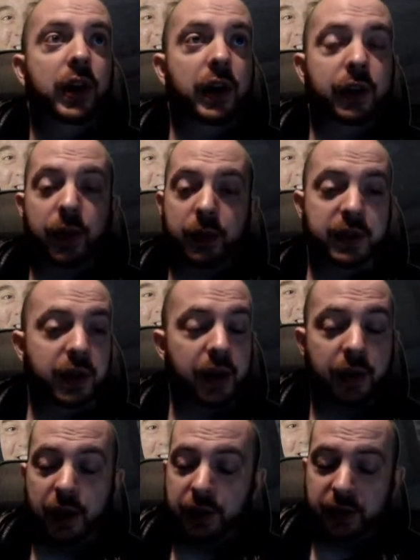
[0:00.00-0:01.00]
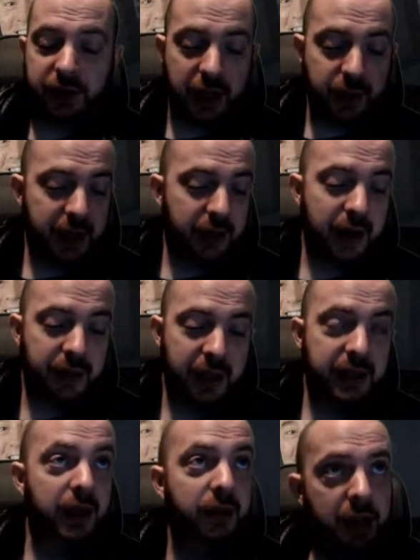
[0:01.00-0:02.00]
I thought that was a genuinely great
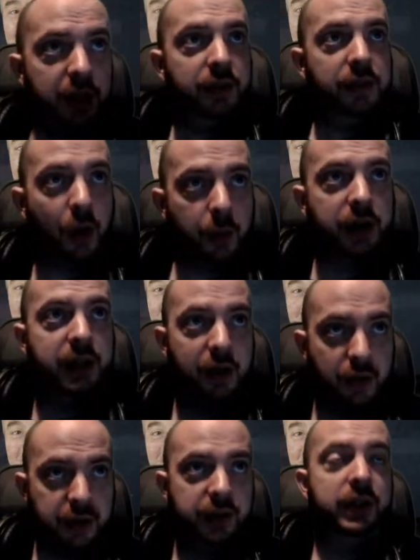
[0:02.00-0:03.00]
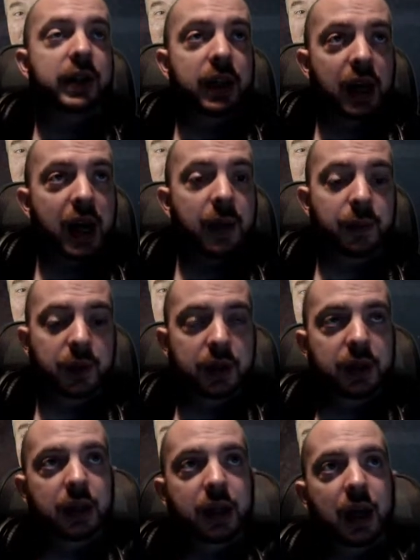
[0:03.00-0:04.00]
thing. So, Operation Icarus, a
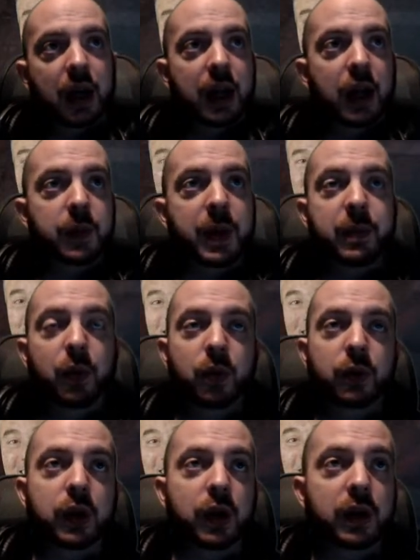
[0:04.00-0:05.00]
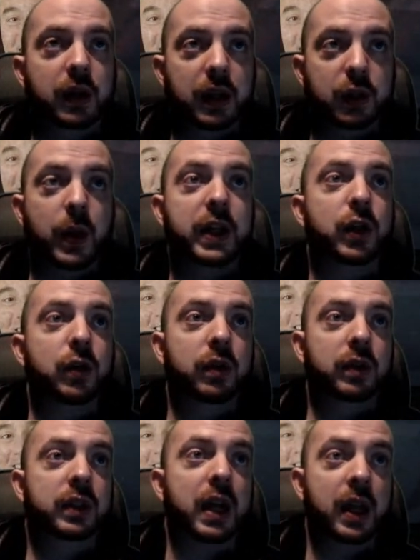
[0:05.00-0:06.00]
load of people took a
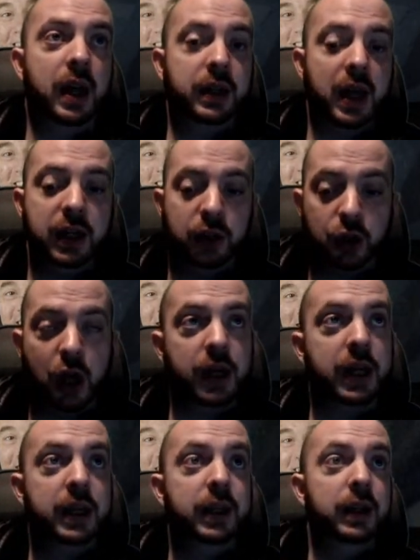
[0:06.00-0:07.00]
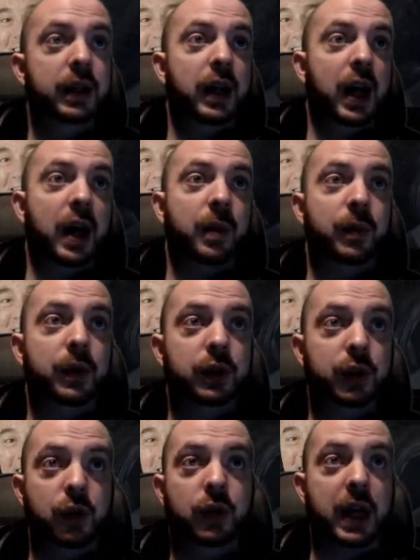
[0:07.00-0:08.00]
22-day journey
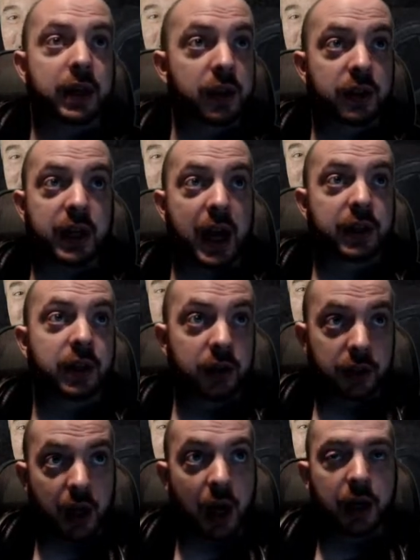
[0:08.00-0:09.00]
to get to the Stanton Star.